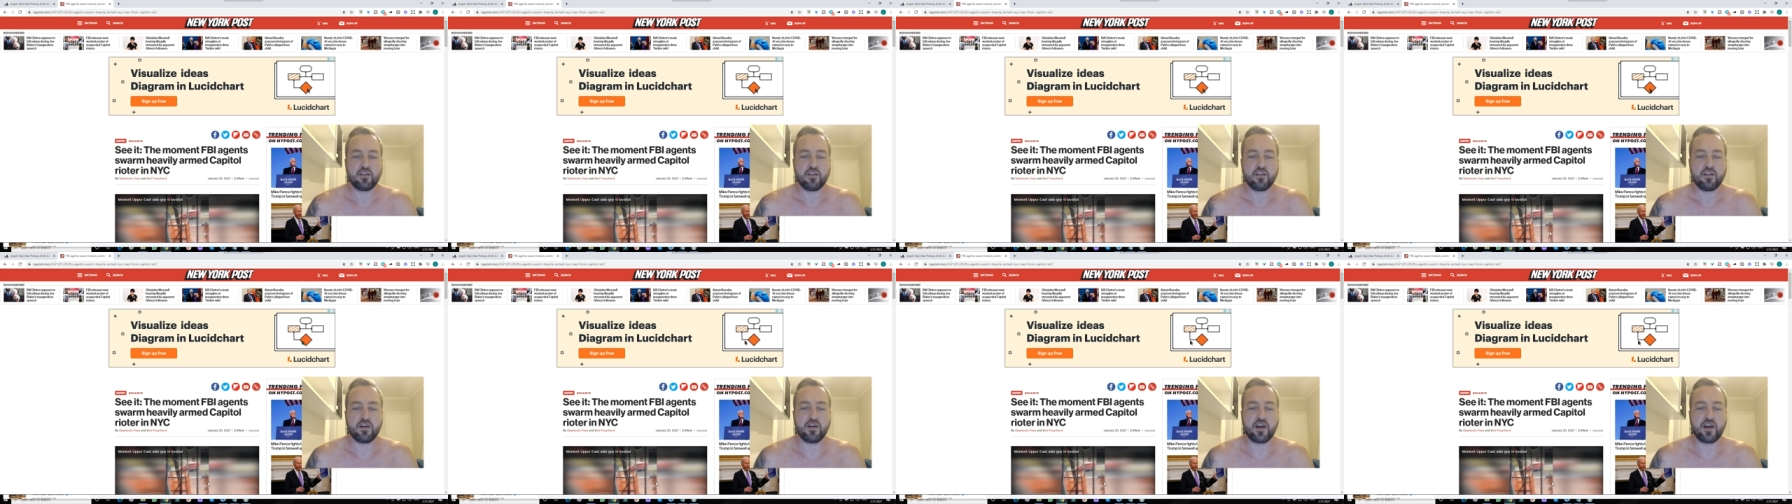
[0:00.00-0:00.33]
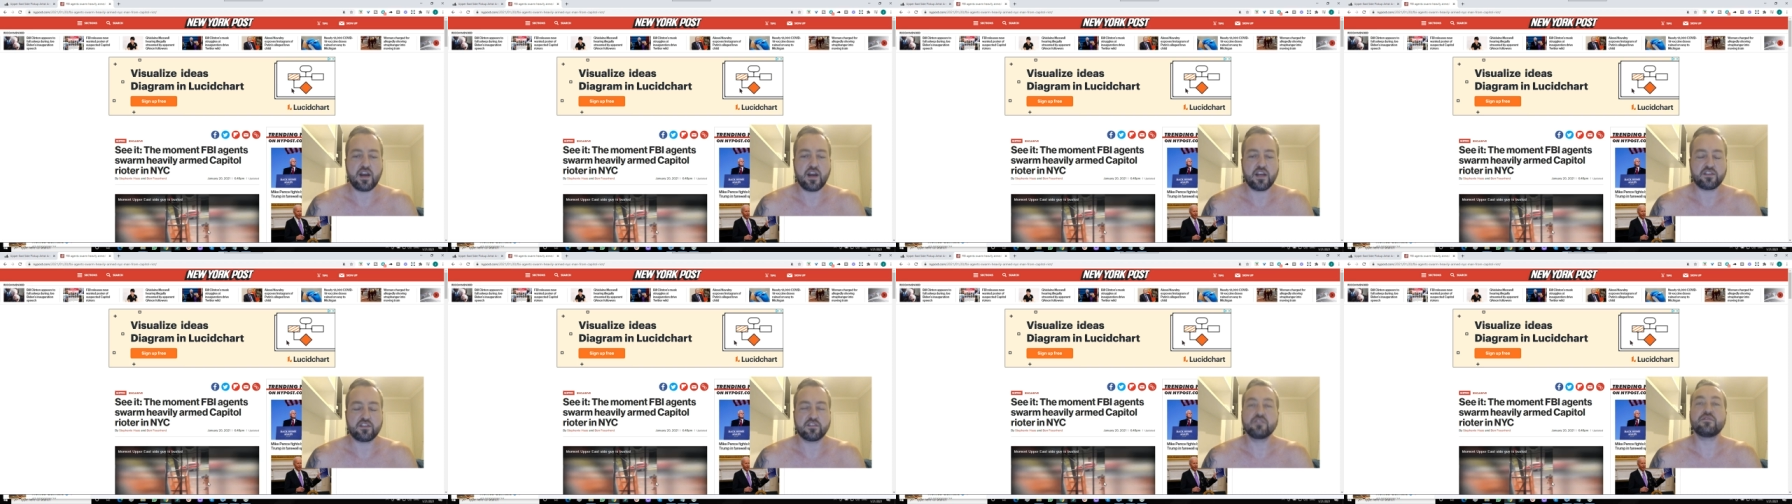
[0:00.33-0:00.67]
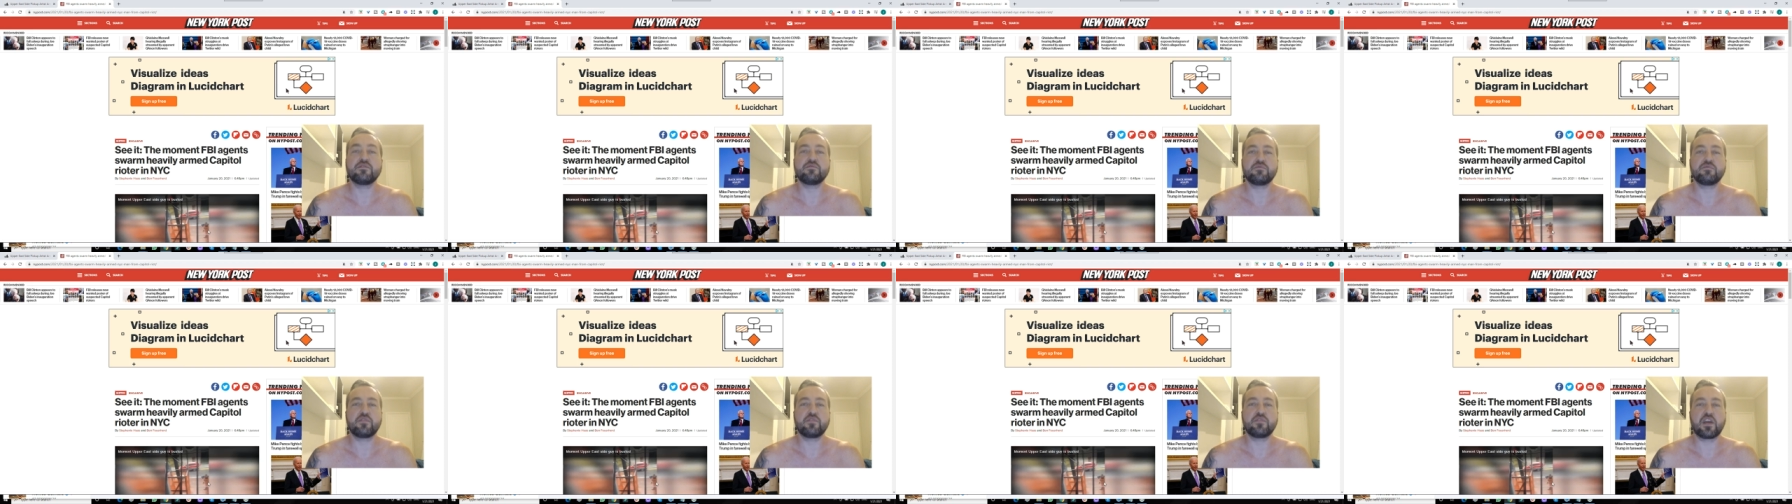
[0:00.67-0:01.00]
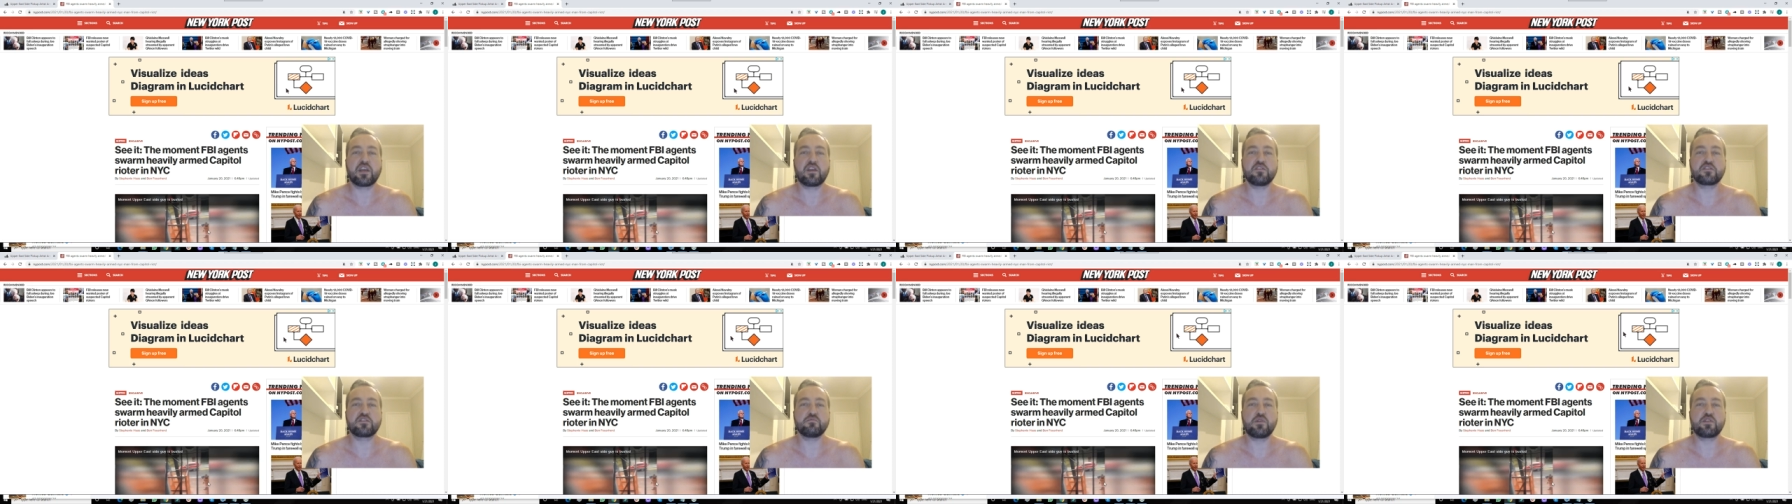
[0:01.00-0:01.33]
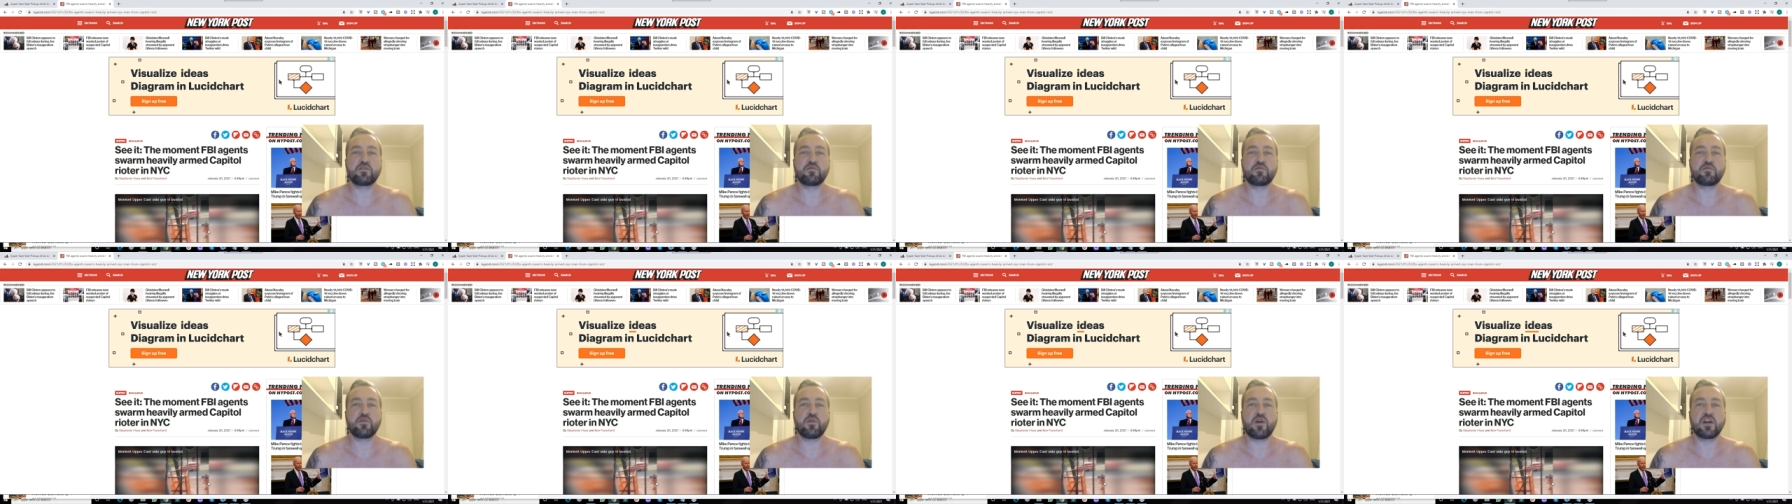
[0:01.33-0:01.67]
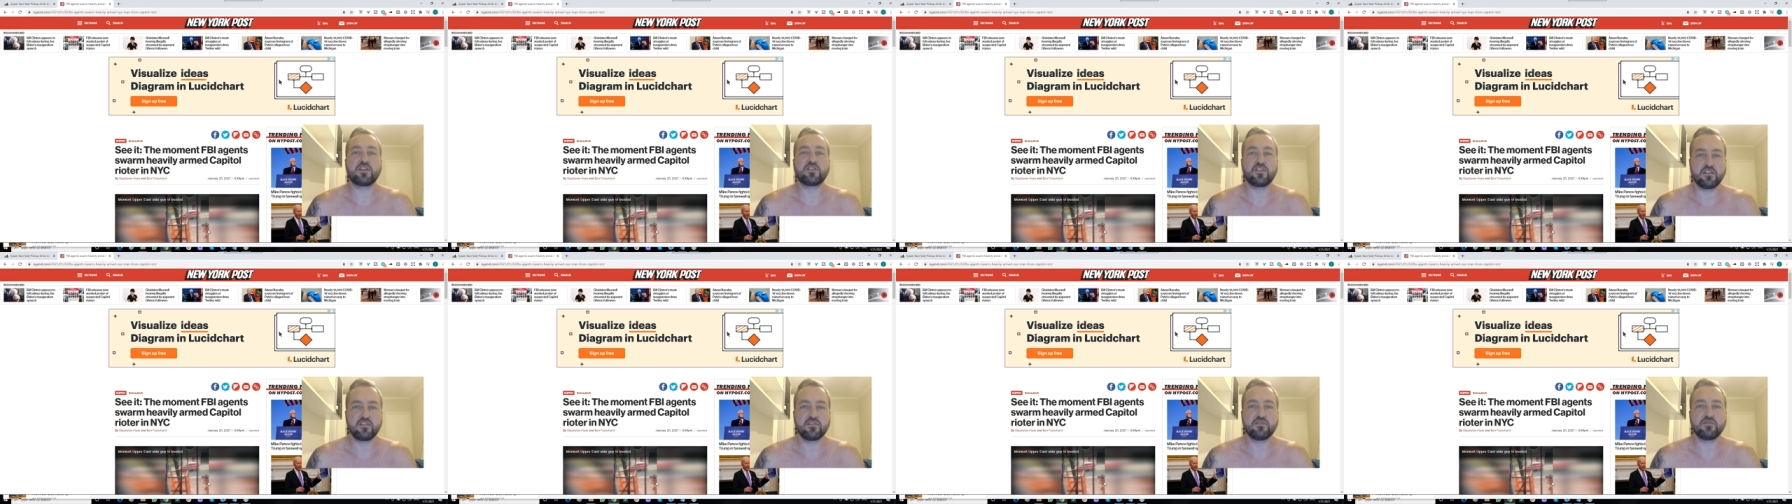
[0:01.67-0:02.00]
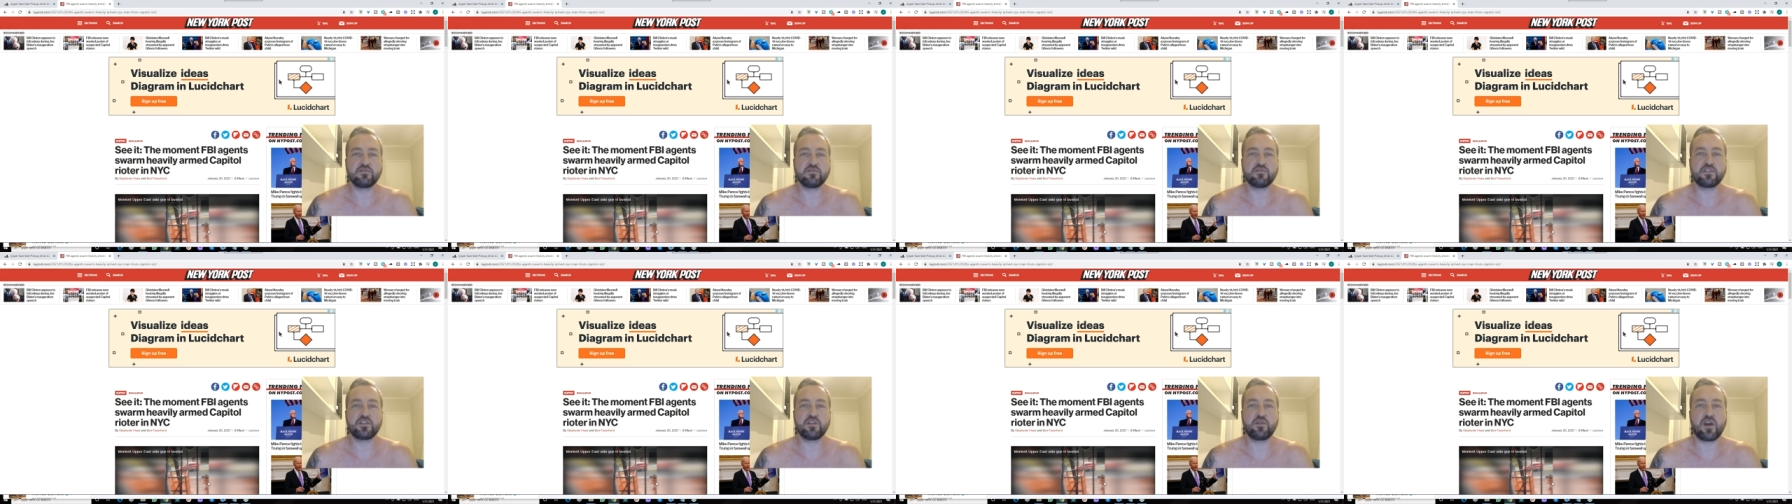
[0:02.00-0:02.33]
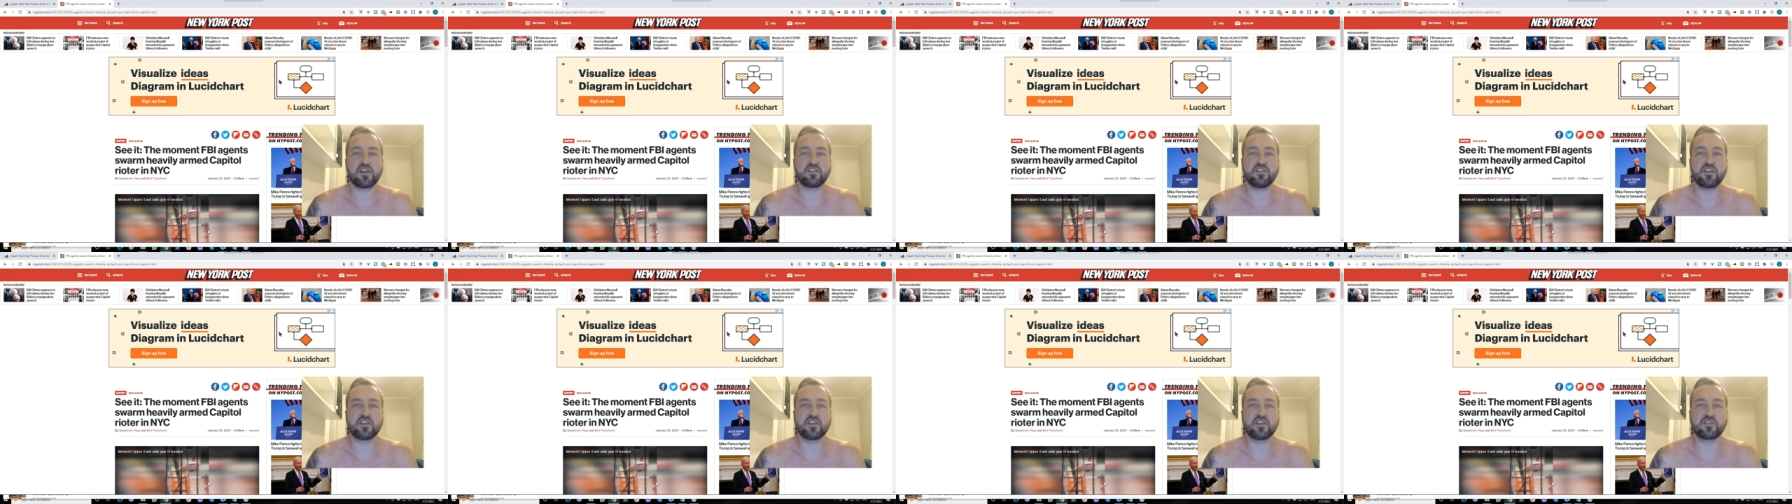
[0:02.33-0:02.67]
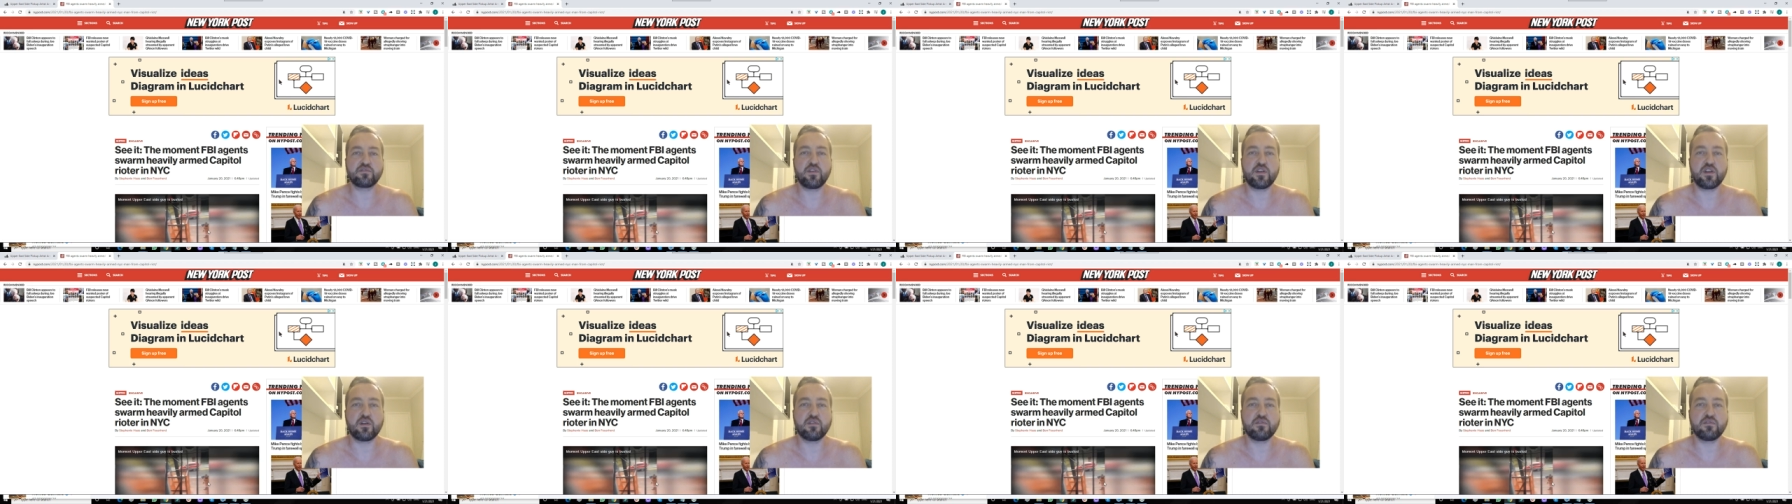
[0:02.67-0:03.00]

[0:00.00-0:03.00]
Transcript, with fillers: All right. Thank you so much for watching. See you guys next video.